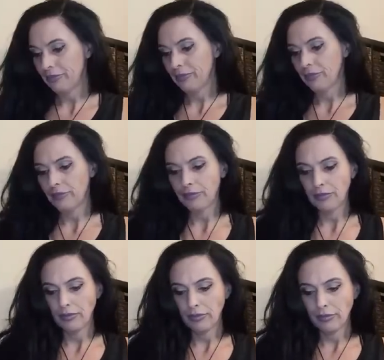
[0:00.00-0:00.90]

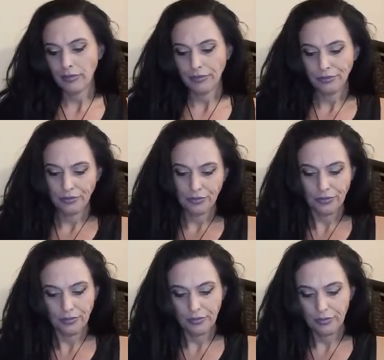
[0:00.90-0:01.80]

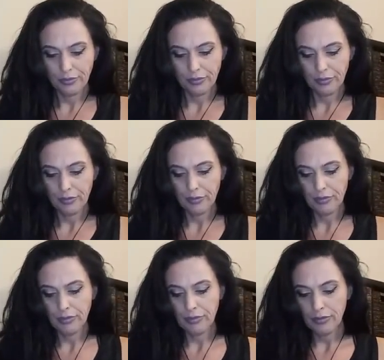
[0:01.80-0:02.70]

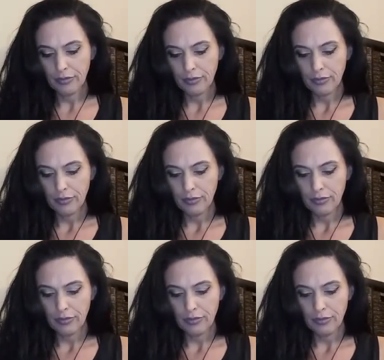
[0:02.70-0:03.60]

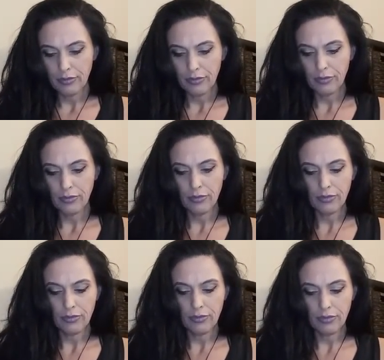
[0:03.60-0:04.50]

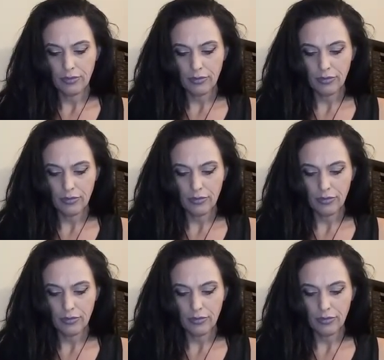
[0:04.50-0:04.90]
Nobody speaks.